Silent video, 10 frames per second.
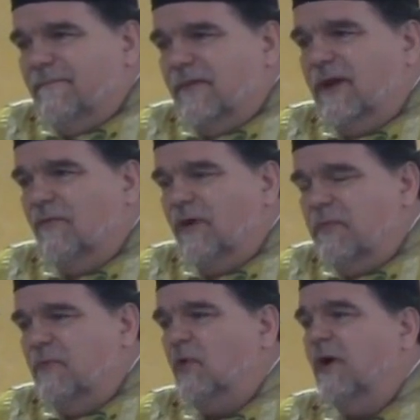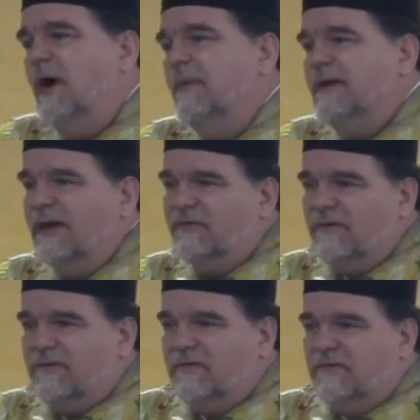But the woman will go out in the
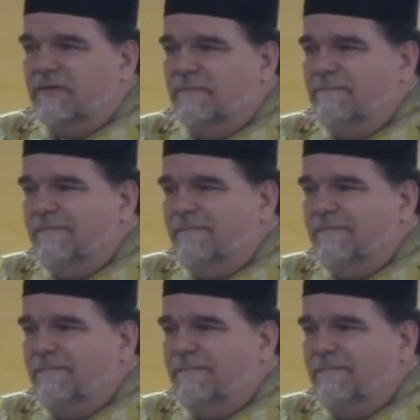deserts.